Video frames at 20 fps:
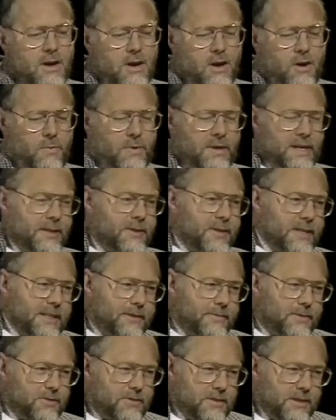Well, I think of a
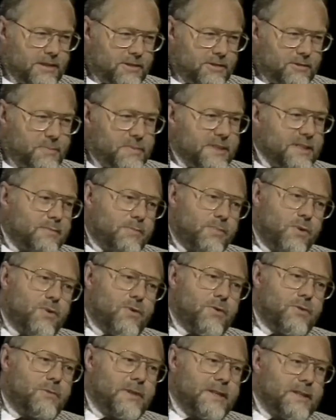star as being born
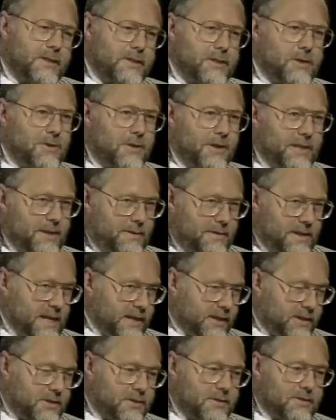when the nuclear
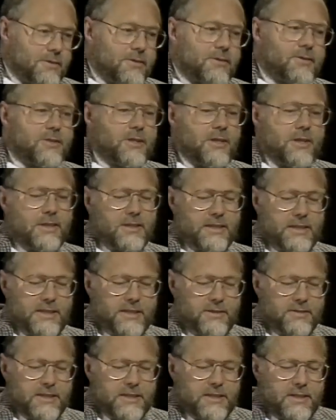reactions start in its
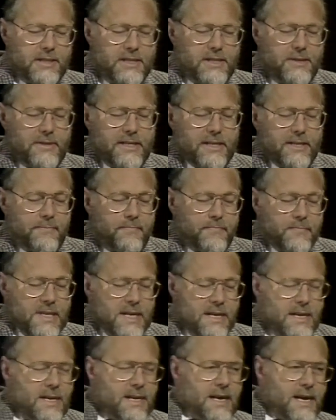interior
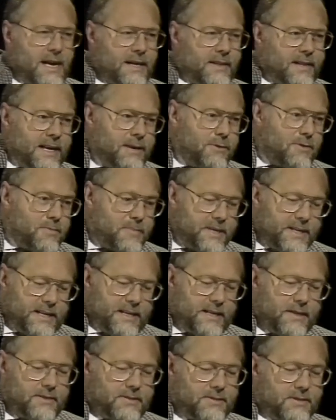and they will begin
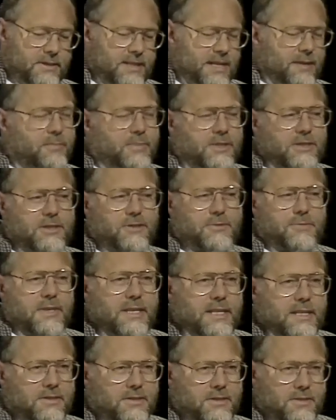as the temperature
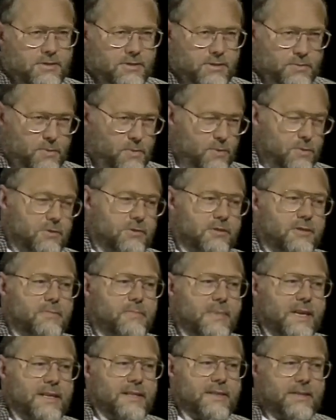rises towards the
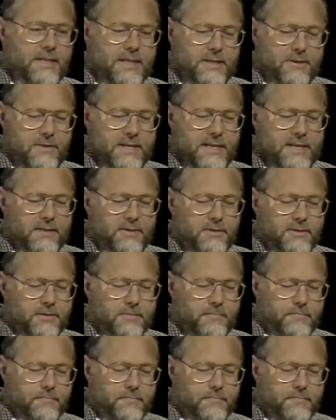million degrees.